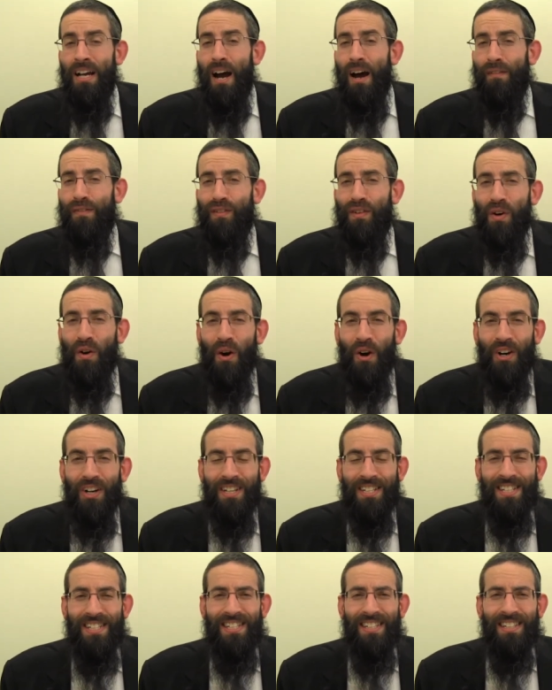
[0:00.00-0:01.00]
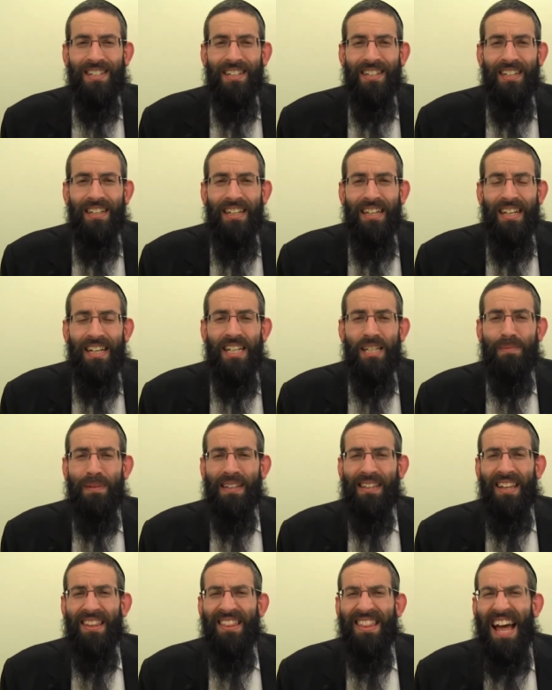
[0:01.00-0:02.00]
of course, he's
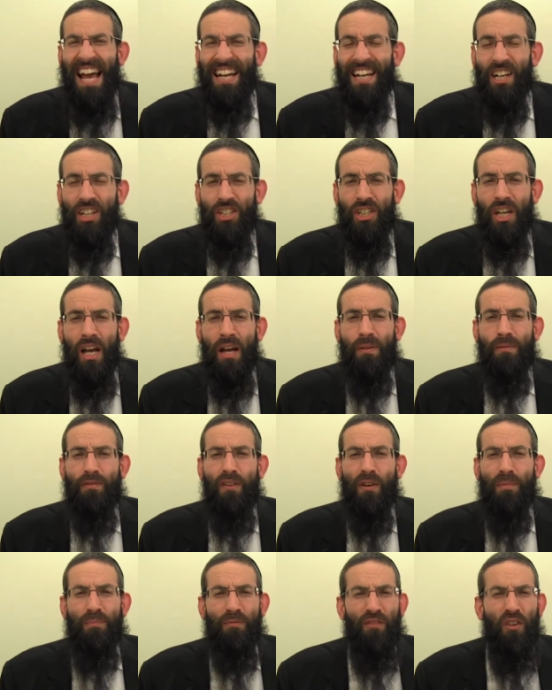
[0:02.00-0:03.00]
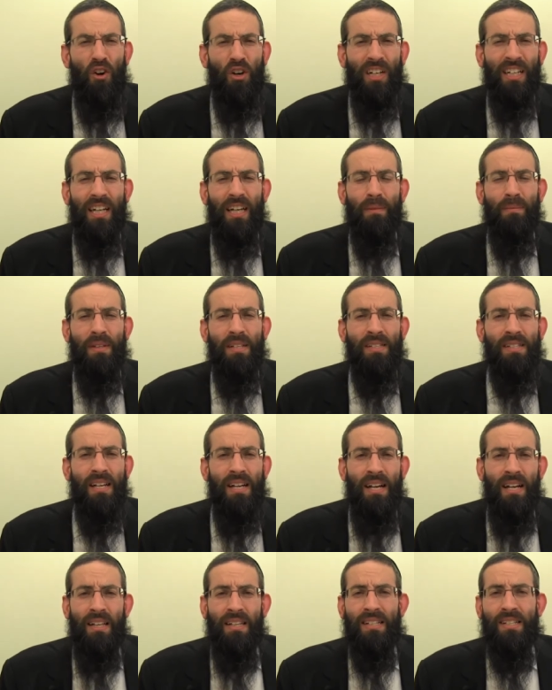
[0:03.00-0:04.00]
meant to thank Hashem for affording him this,
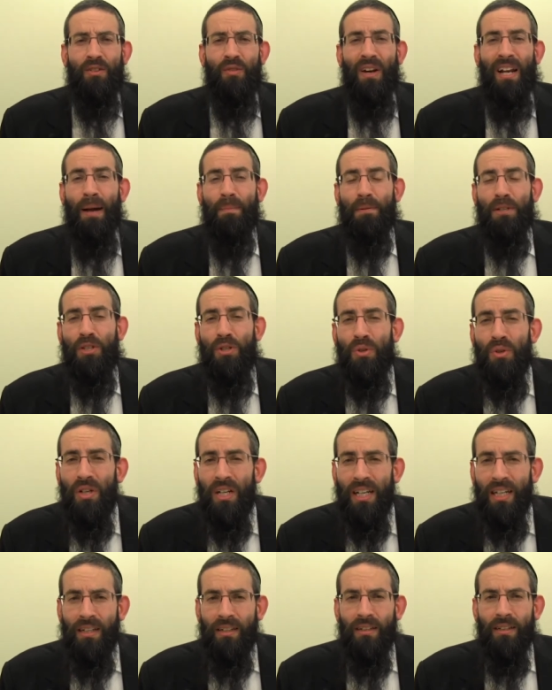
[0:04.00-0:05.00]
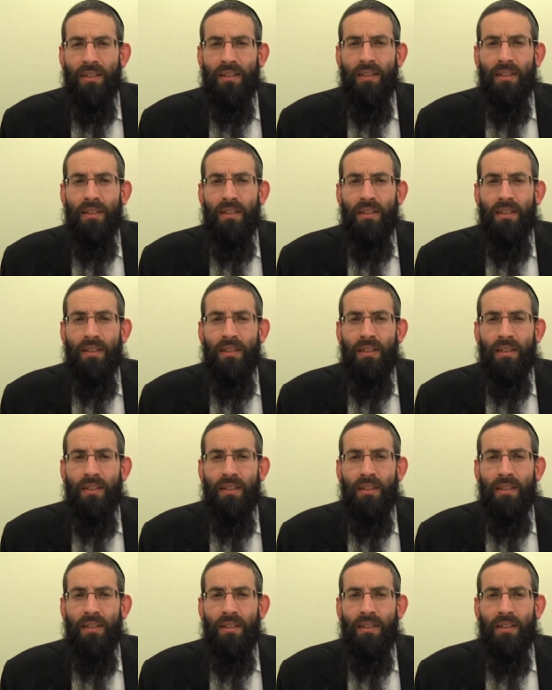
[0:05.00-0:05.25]
this great opportunity